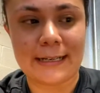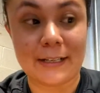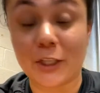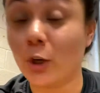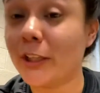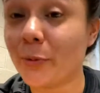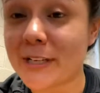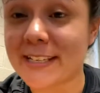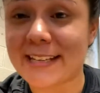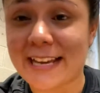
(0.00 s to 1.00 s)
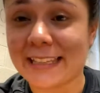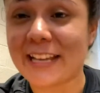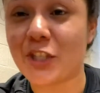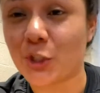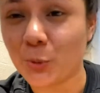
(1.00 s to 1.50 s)
the only reason I
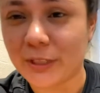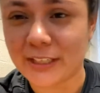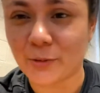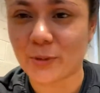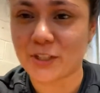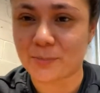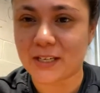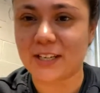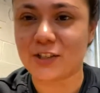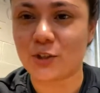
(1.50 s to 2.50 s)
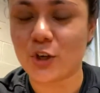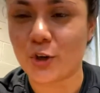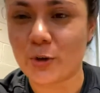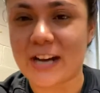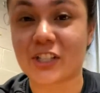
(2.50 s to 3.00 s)
let you in was because, you know,
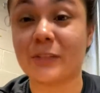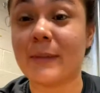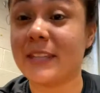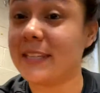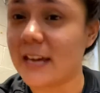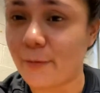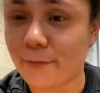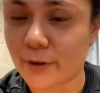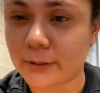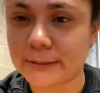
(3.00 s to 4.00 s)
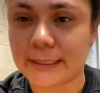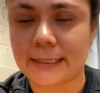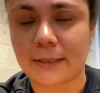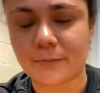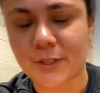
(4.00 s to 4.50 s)
you actually made the effort.
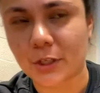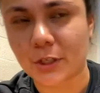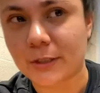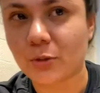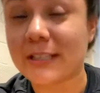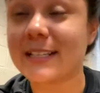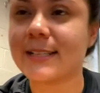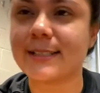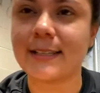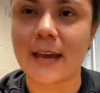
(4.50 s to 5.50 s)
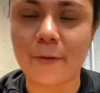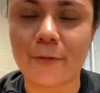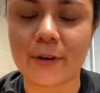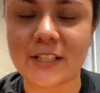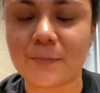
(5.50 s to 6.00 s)
So as soon as I see
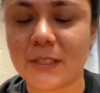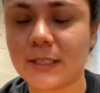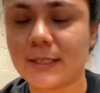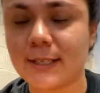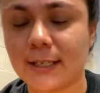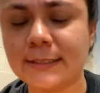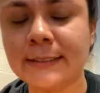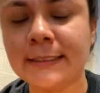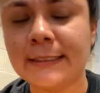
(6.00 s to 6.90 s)
effort is being done,